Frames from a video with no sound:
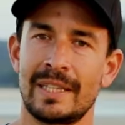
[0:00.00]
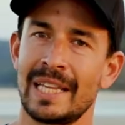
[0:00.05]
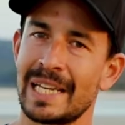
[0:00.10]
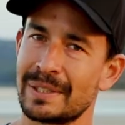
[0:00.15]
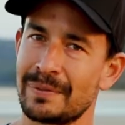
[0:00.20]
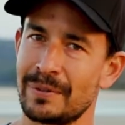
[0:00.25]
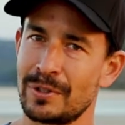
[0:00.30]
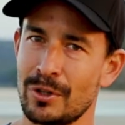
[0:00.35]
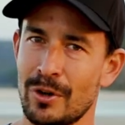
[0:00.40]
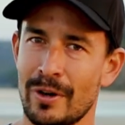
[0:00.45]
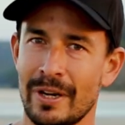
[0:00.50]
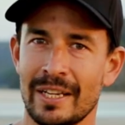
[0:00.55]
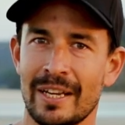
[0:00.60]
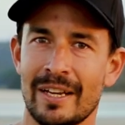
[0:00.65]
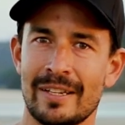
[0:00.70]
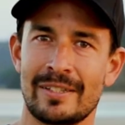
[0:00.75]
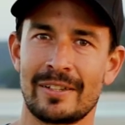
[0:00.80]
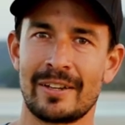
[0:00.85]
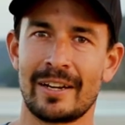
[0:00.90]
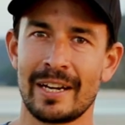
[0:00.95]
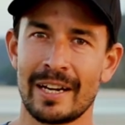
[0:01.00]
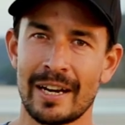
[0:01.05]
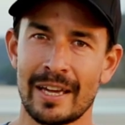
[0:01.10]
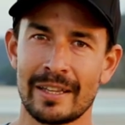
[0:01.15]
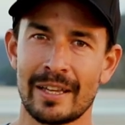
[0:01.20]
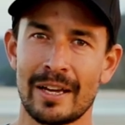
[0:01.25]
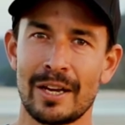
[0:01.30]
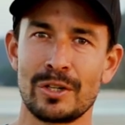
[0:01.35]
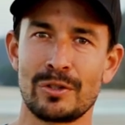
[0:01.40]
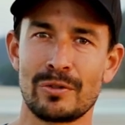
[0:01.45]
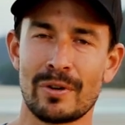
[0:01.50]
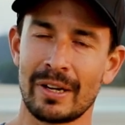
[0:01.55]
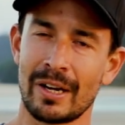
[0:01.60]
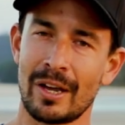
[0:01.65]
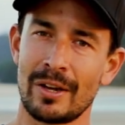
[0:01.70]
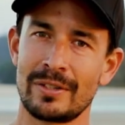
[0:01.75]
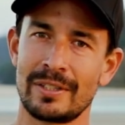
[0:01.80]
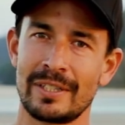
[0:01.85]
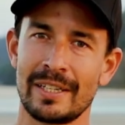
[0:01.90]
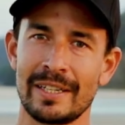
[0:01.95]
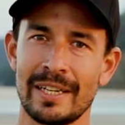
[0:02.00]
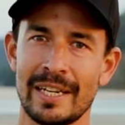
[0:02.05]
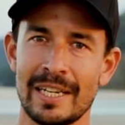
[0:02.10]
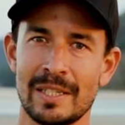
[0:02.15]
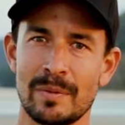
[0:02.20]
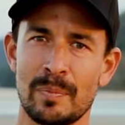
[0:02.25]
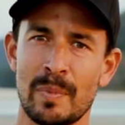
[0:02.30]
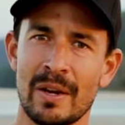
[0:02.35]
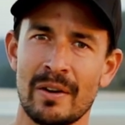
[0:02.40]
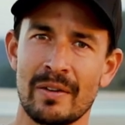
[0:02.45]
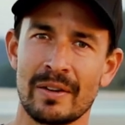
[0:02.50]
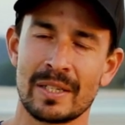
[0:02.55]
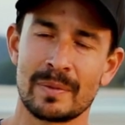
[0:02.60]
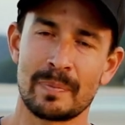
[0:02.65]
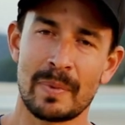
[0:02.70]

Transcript: Thanks for joining us on another Adreno Sydney Spearing